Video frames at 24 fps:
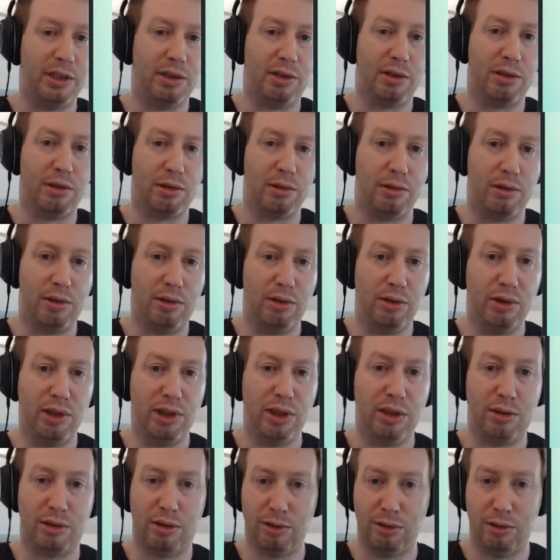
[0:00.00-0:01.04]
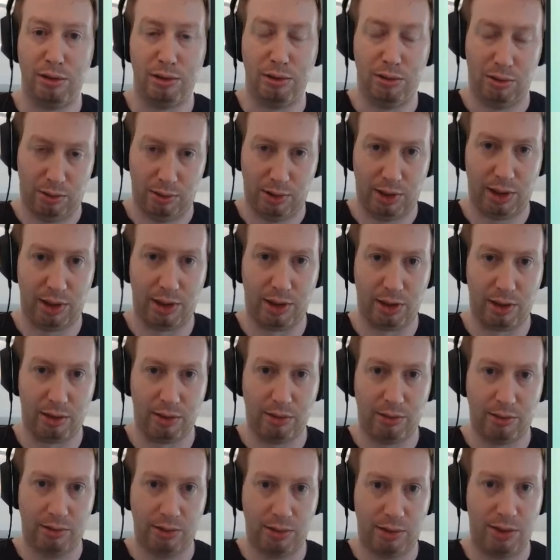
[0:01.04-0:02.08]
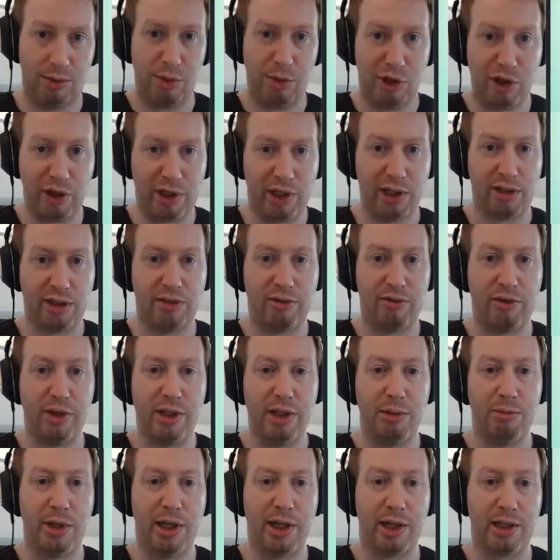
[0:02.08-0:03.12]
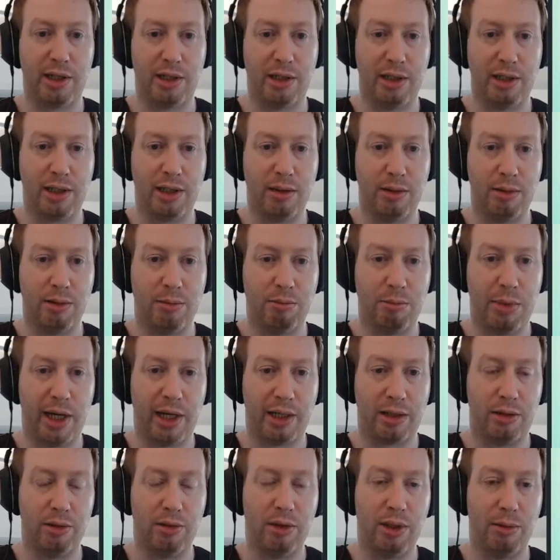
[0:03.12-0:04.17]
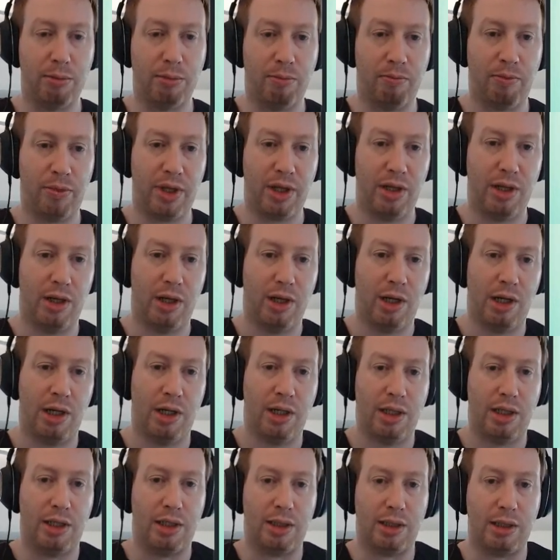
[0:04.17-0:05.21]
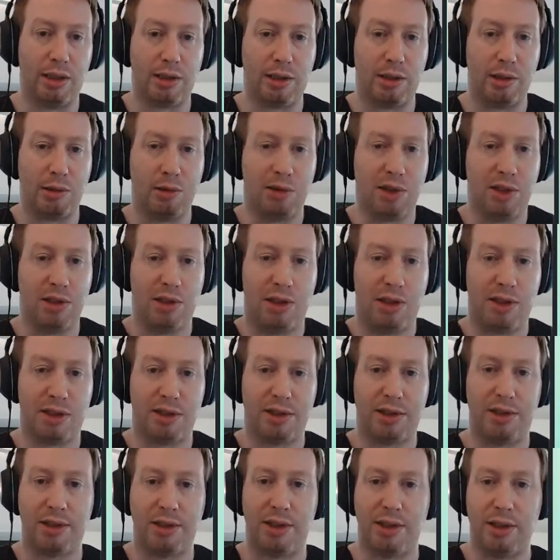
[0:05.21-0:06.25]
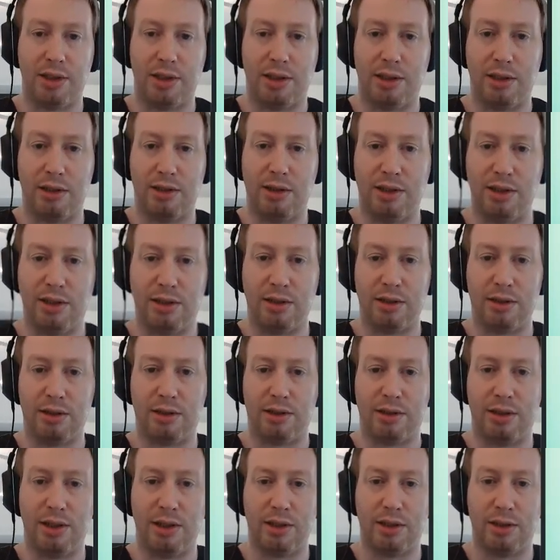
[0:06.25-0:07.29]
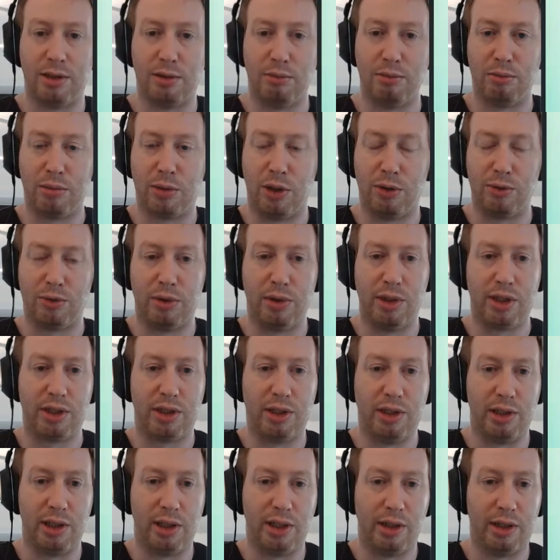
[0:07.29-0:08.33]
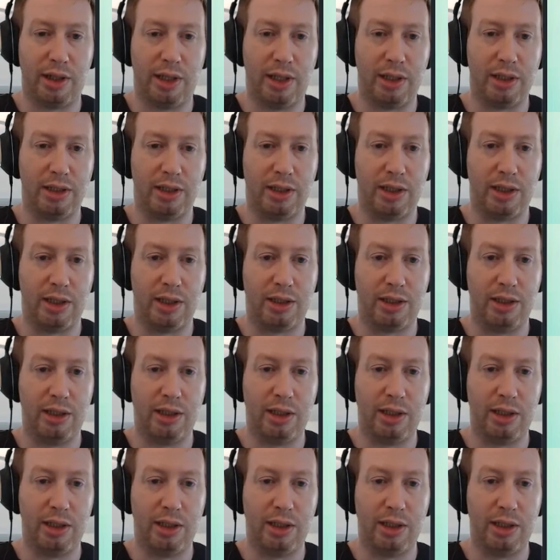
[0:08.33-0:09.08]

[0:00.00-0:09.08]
you need to communicate the feedback back to them. So that there's some contradiction there. And